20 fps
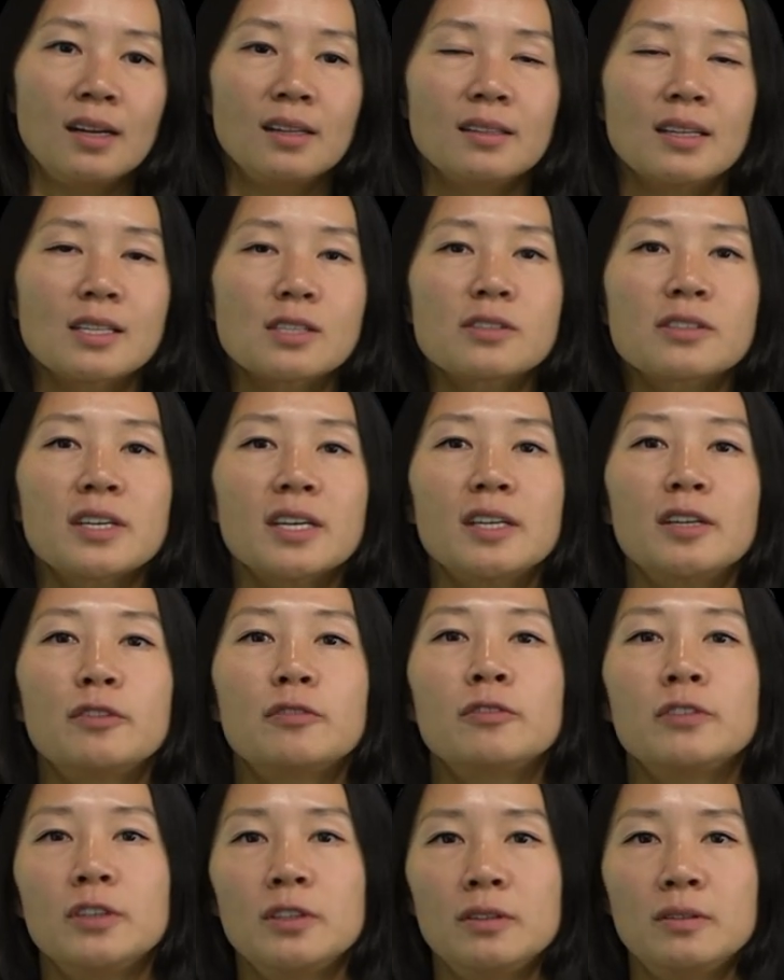Let's look at a
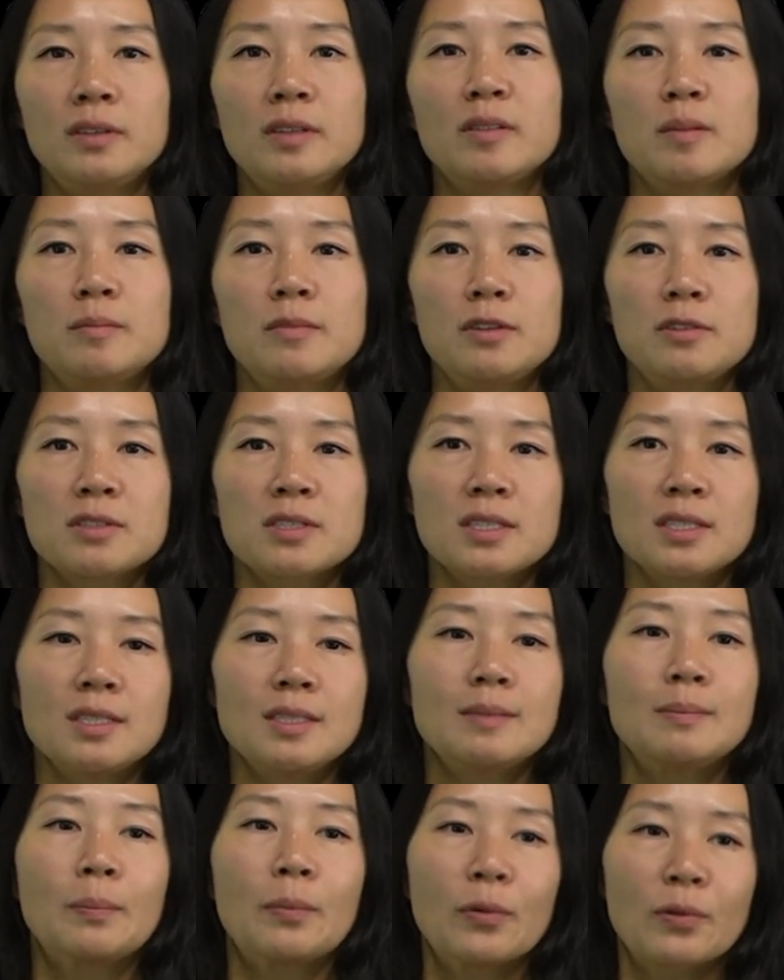few of the most
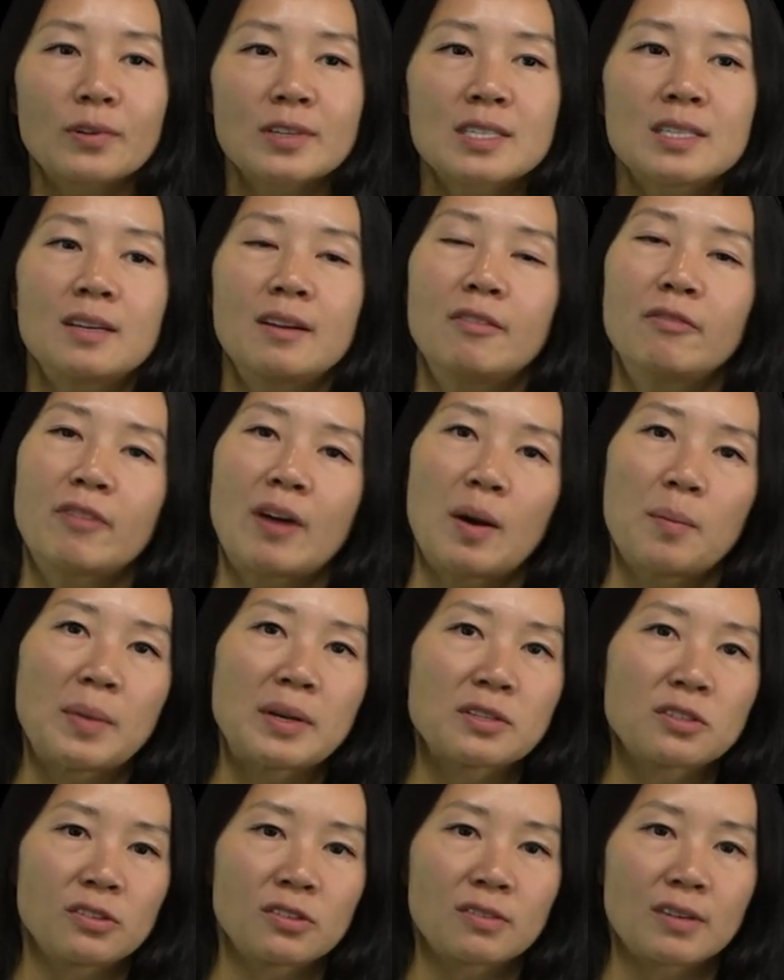important
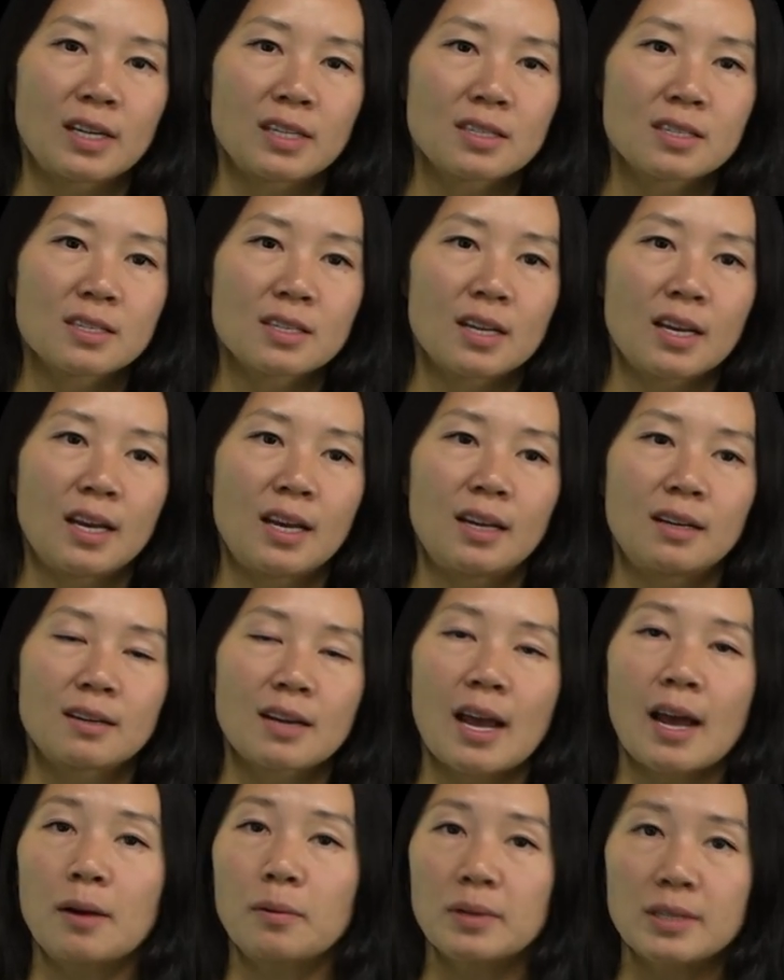environmental threats and
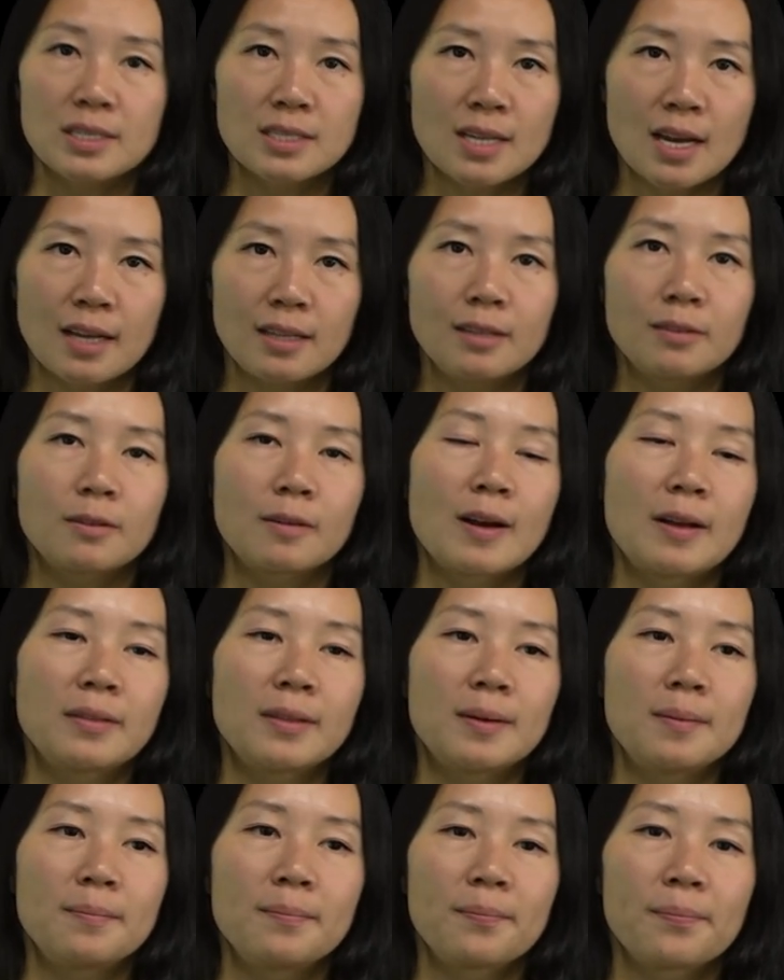how we design them around
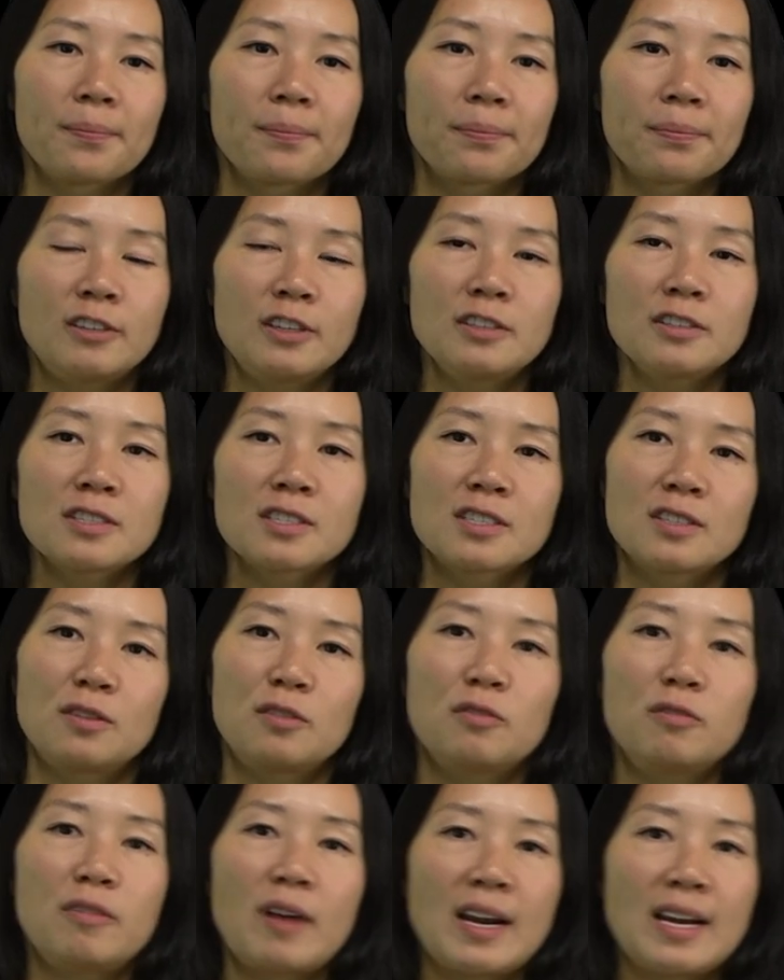them. First,
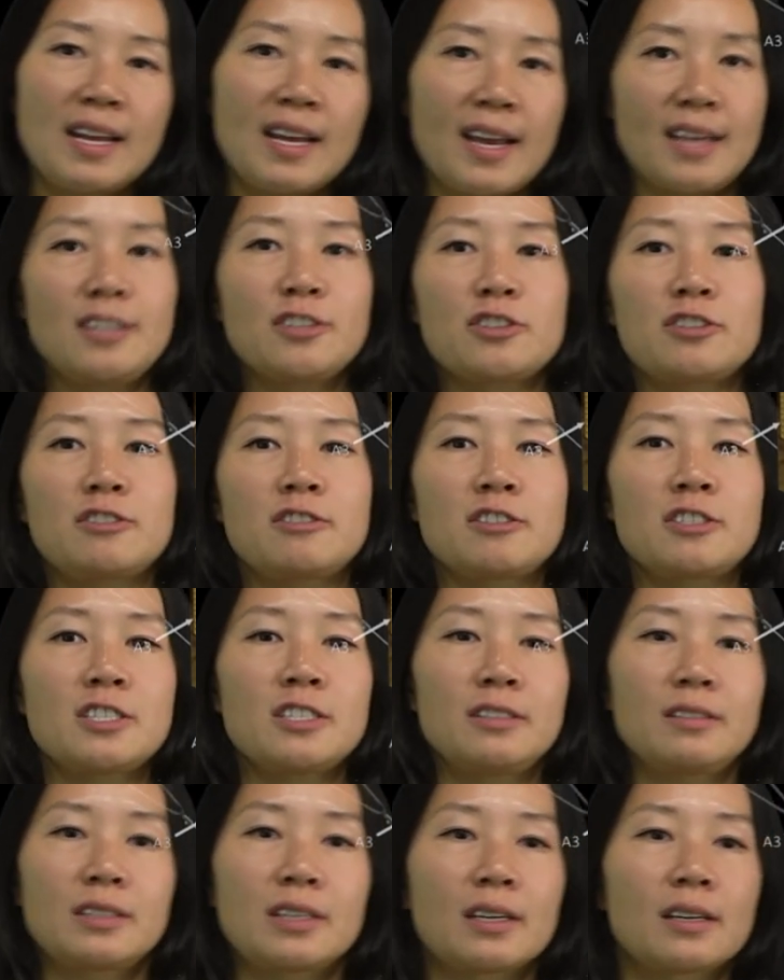radiation
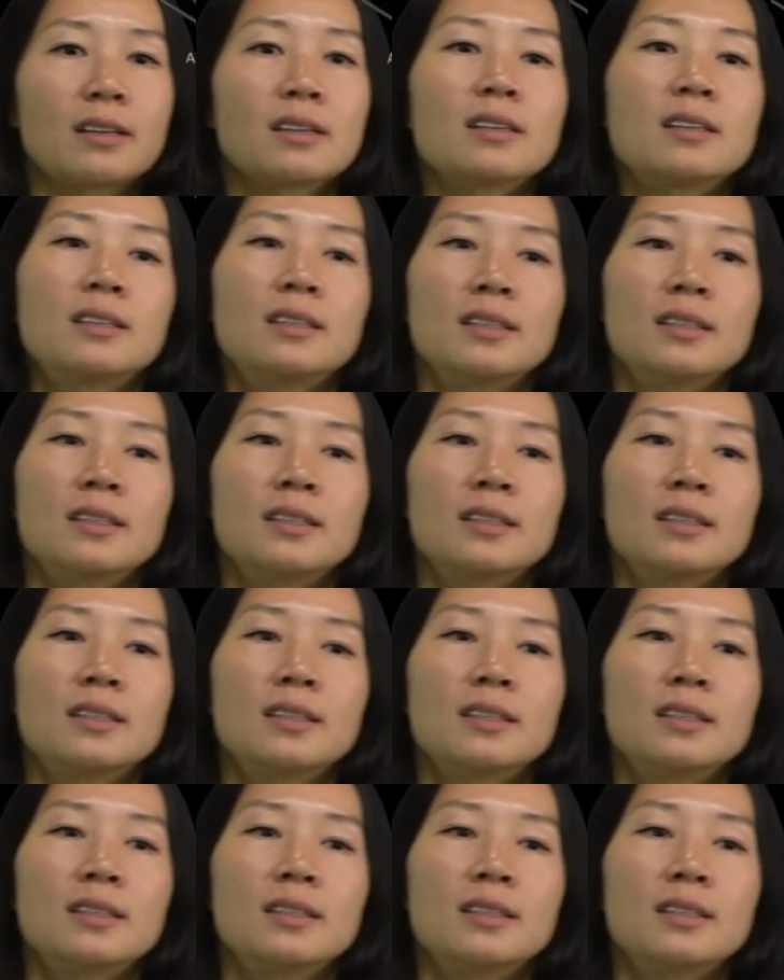shielding.